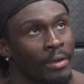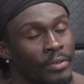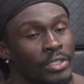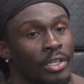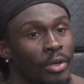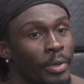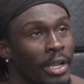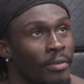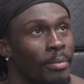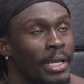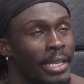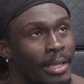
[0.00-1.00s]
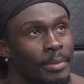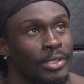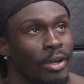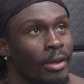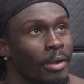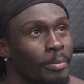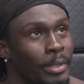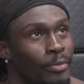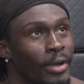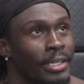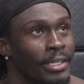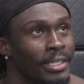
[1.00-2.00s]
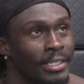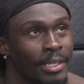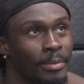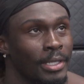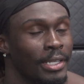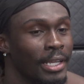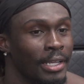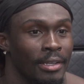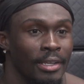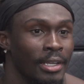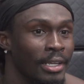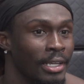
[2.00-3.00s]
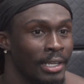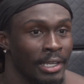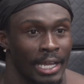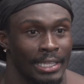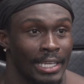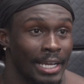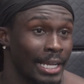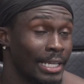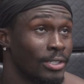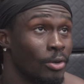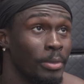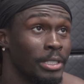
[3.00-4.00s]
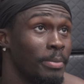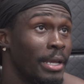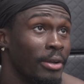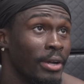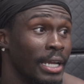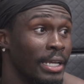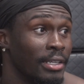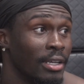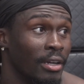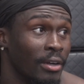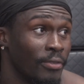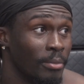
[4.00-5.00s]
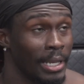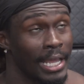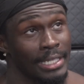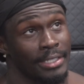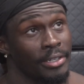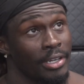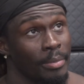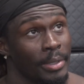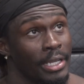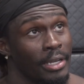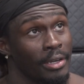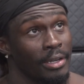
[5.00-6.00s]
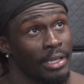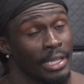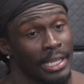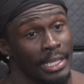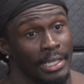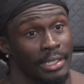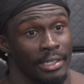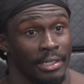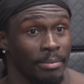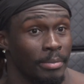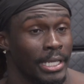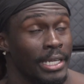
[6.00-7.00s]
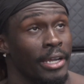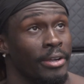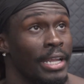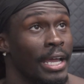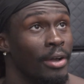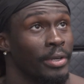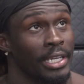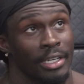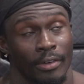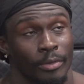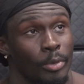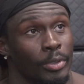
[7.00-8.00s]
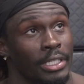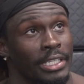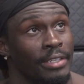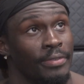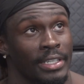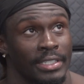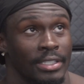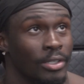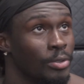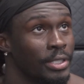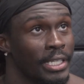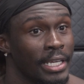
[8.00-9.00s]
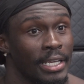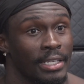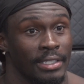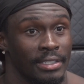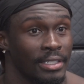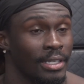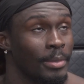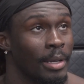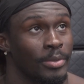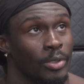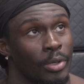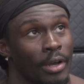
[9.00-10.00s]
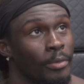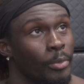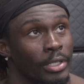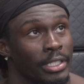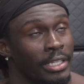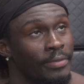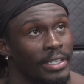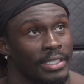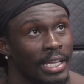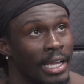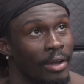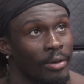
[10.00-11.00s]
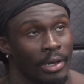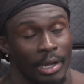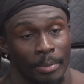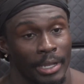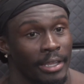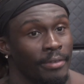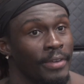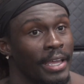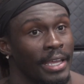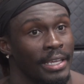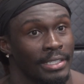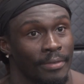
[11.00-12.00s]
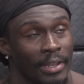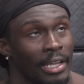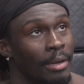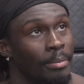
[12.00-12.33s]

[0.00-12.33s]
For sure. Whenever my name is called, I'm going to be ready, and it's something that I think I got so much better at uh, from last year coming here and being here now, getting comfortable with the defense since O T As. It's just something I'm so comfortable in the defense now. I'm playing fast. I feel like